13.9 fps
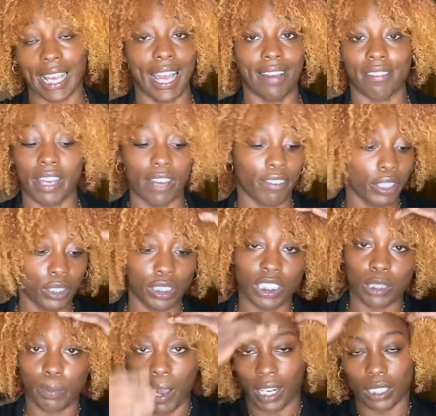have never used
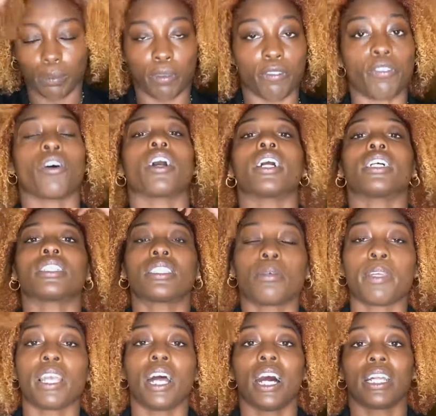this product before. To
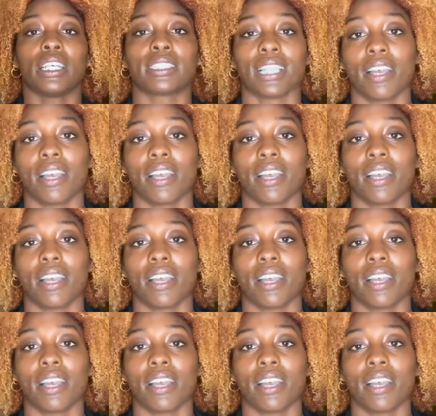be honest,